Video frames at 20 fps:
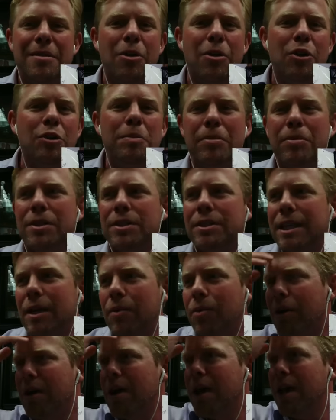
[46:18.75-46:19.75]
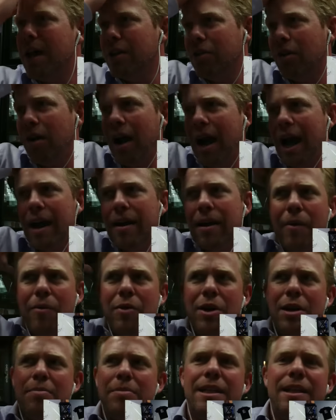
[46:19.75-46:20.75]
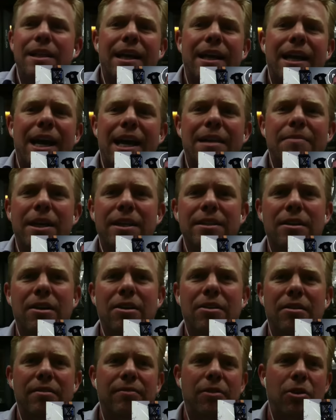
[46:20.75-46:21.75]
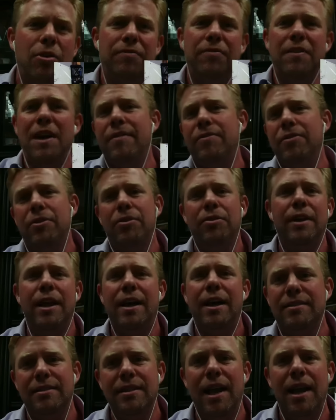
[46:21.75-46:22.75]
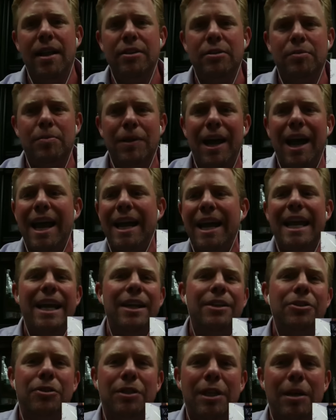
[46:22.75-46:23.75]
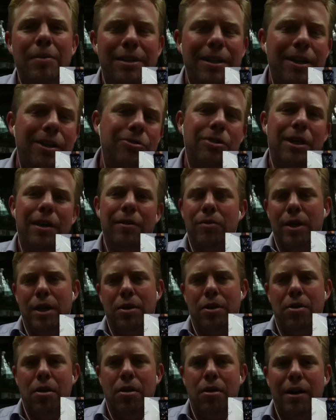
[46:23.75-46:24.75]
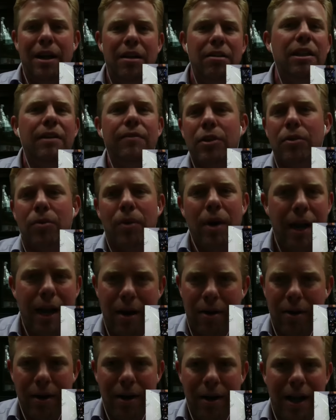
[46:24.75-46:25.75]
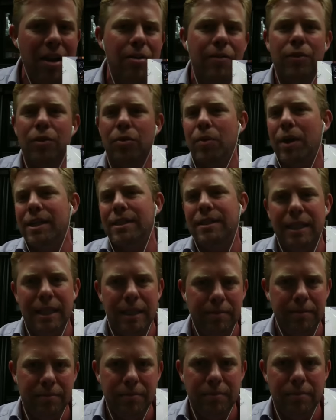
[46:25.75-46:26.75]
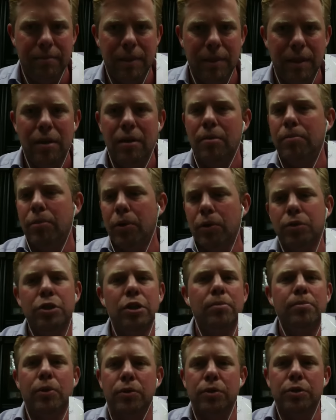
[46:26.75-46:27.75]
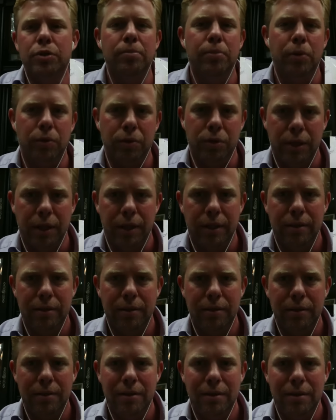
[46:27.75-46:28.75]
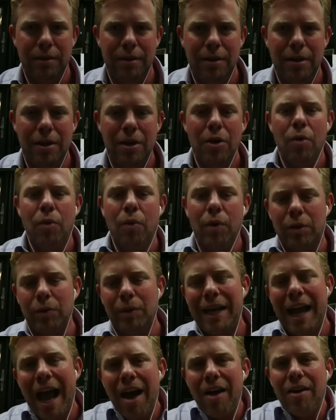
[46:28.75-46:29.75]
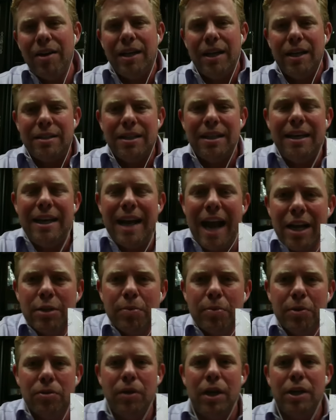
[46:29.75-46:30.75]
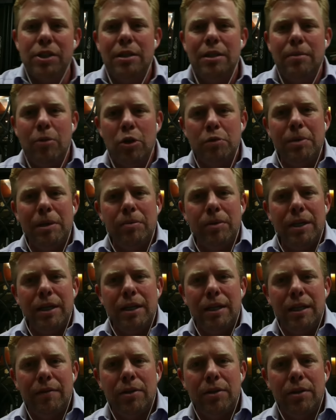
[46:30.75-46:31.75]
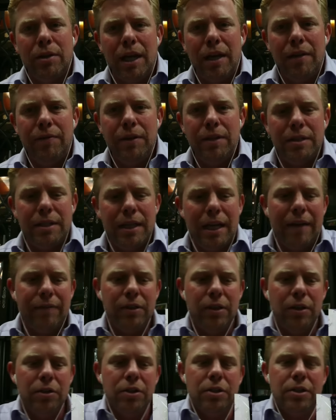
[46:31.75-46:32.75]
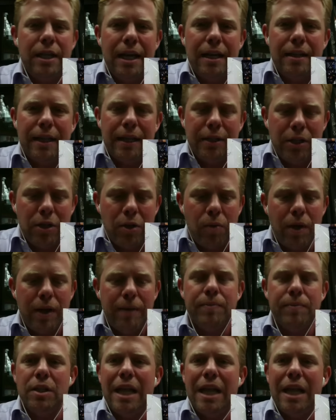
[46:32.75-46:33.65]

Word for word: Most people can say, well, I want to be that guy that makes $100,000 or $500,000, but I can't do that because I don't drive the right car. I don't live in the right area. I don't have the right team. Bullshit, bullshit, bullshit. What the reality is, and the natural progression that most people need to live their life is, they have to understand that, you know what?